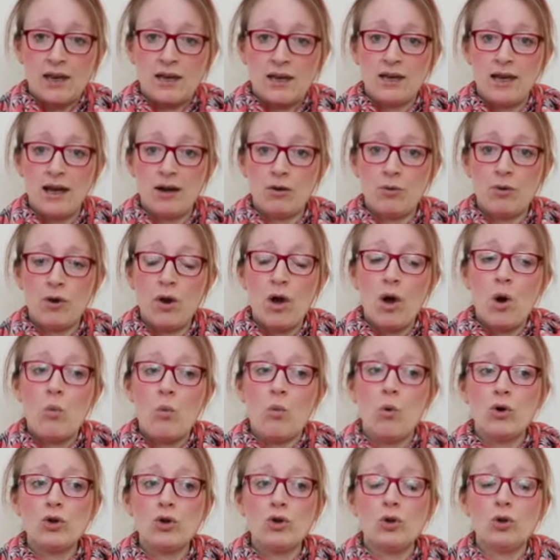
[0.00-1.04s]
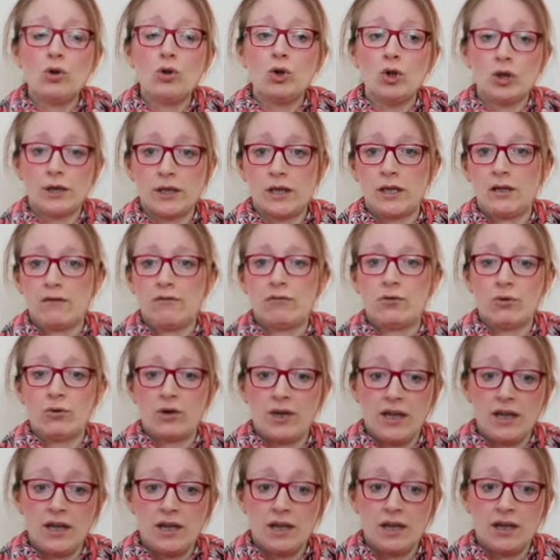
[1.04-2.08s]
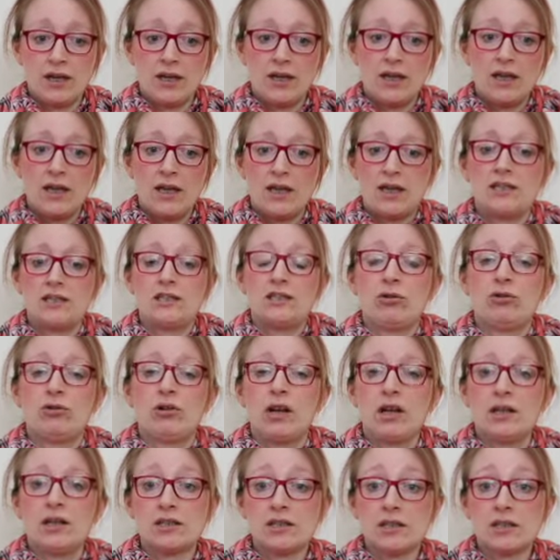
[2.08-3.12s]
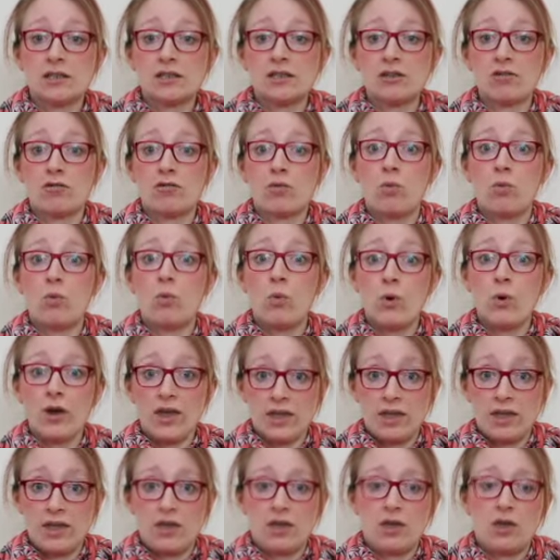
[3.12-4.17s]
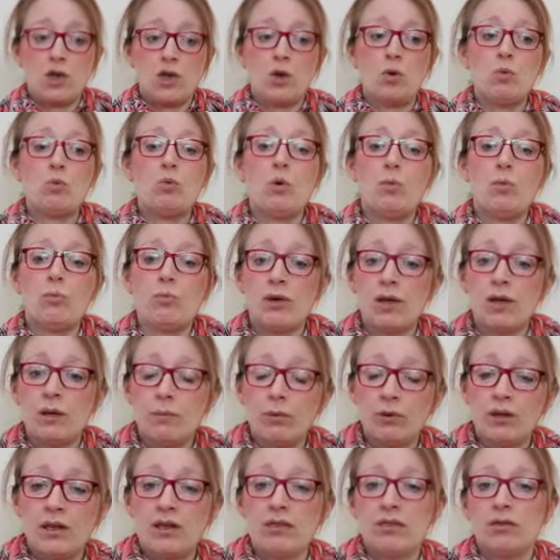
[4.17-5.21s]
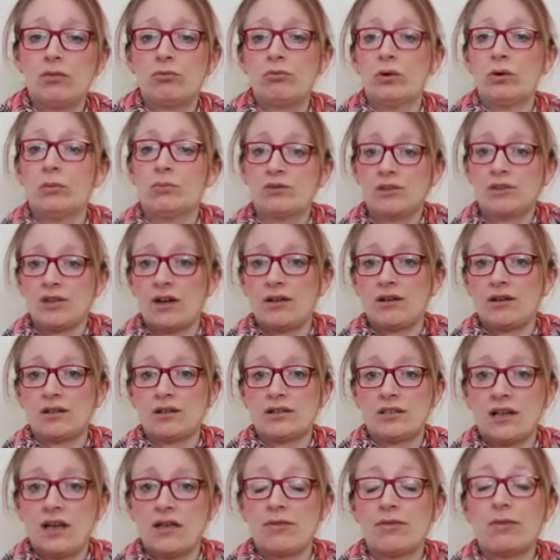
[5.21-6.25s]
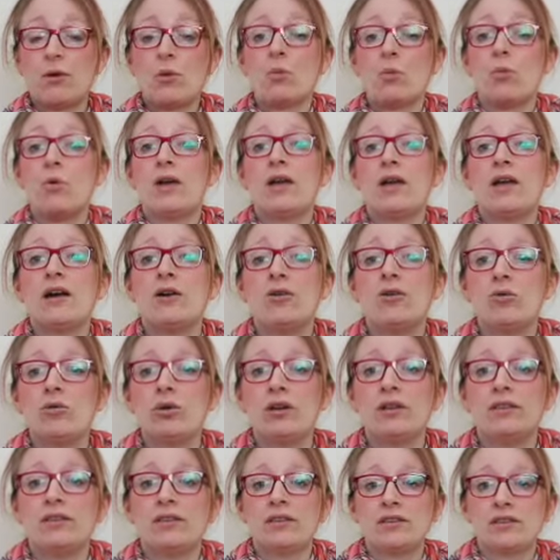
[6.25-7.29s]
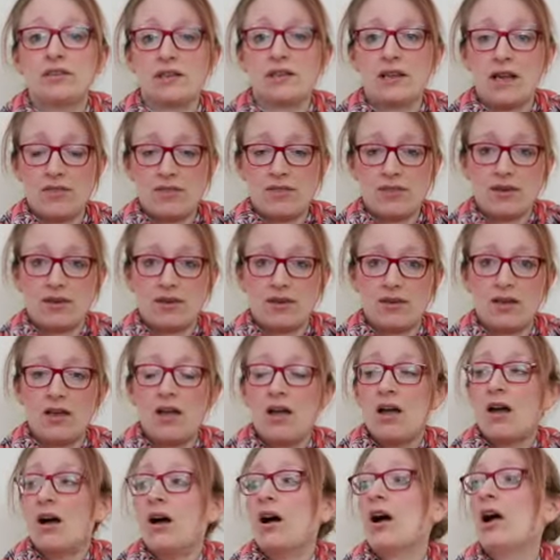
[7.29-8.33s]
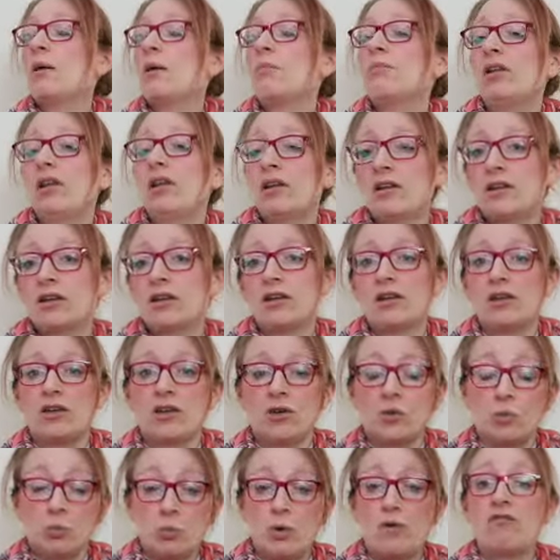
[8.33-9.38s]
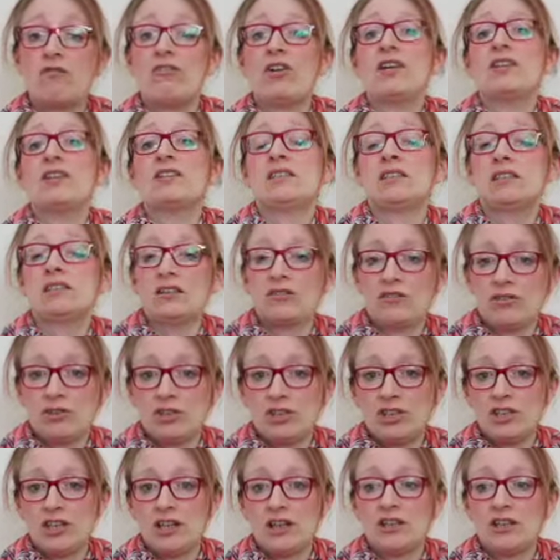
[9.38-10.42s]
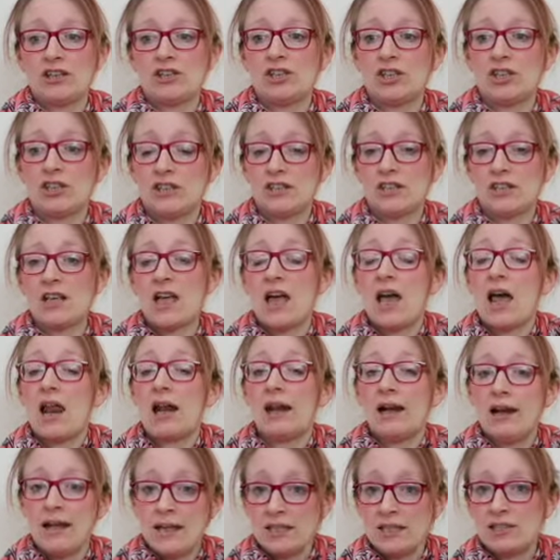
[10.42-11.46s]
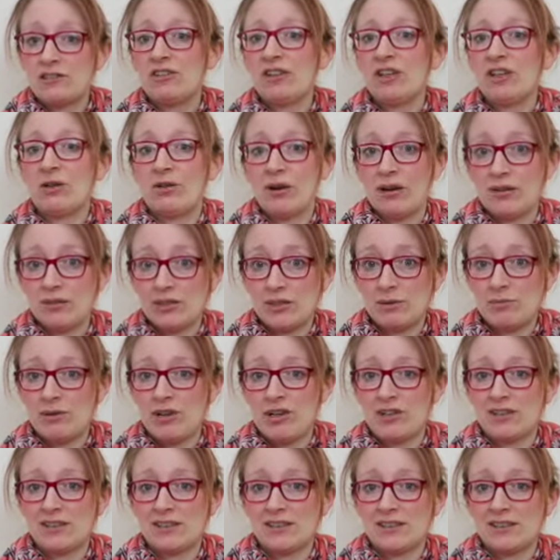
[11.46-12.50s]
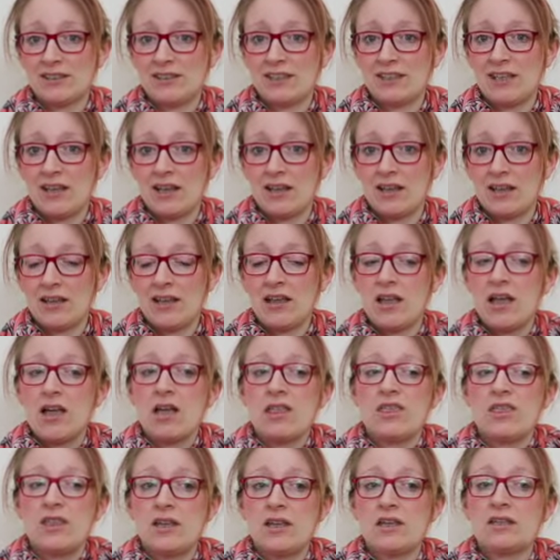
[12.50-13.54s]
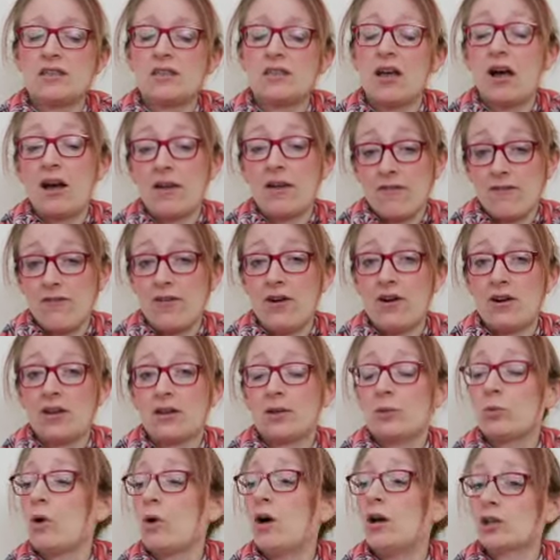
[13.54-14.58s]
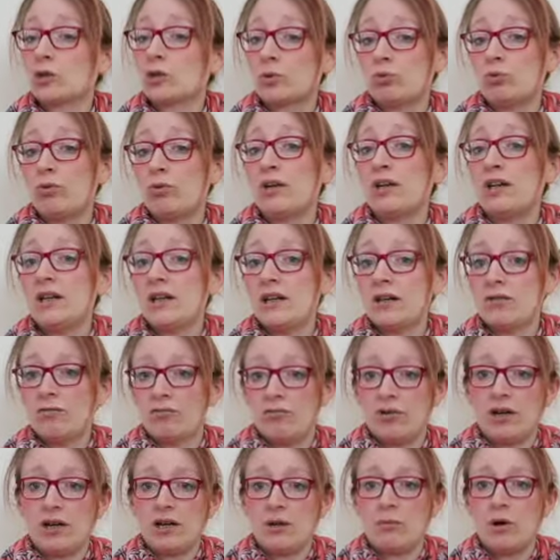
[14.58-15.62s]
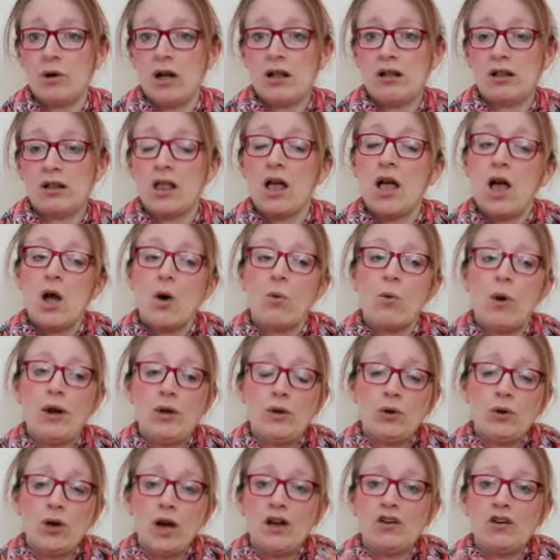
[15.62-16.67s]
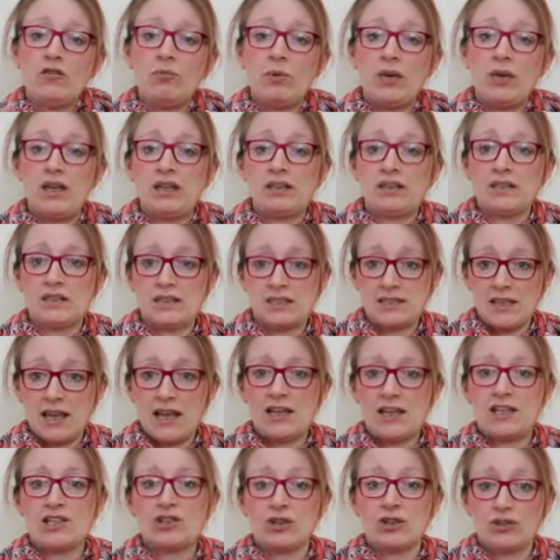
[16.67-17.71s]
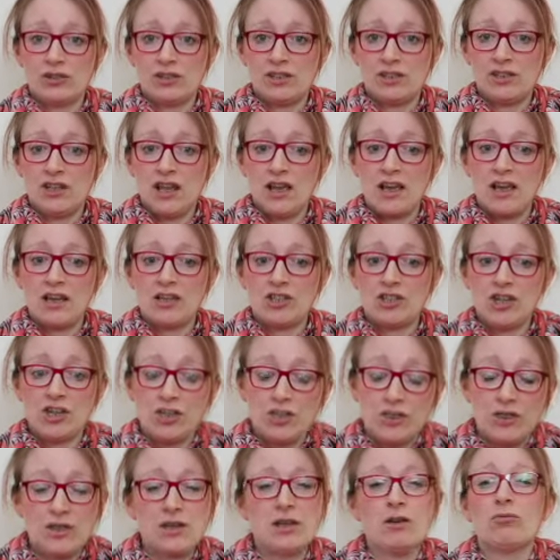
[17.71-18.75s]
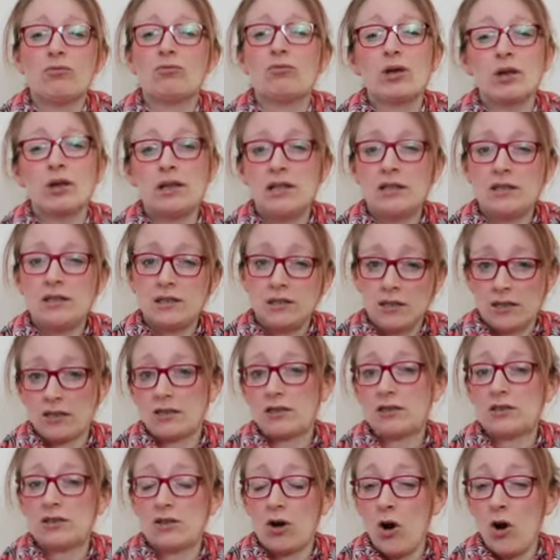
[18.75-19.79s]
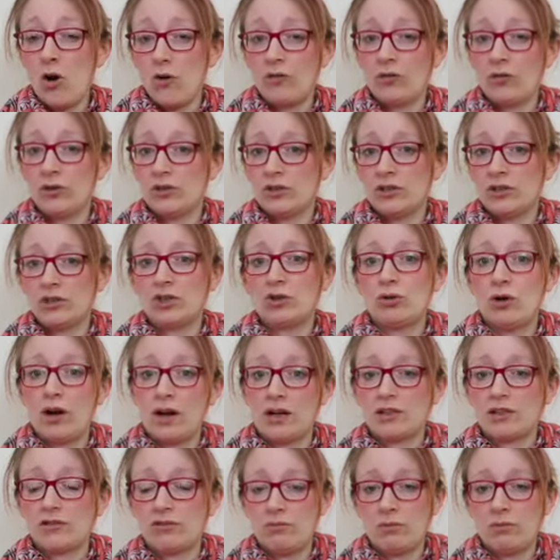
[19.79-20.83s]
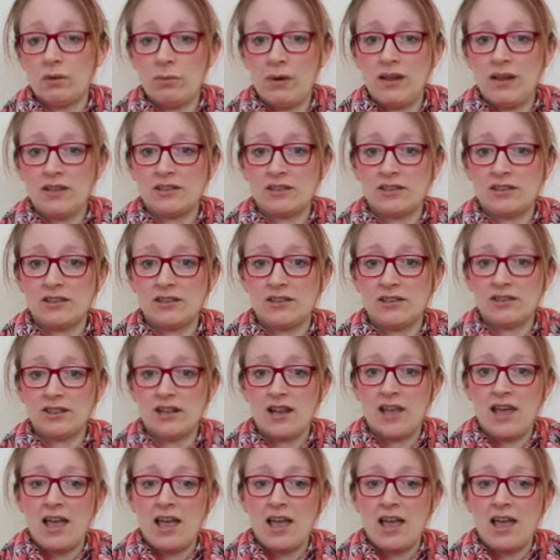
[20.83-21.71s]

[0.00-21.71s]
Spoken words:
Now, what you're looking for here is to create a sense of we. You want people in the room to understand that we're all in this together. I'm like you, we're facing different challenges, let's figure out some answers here. This, I find, works really, really well. When you're kind of being the sage on the stage, I think it really does often detract from the message.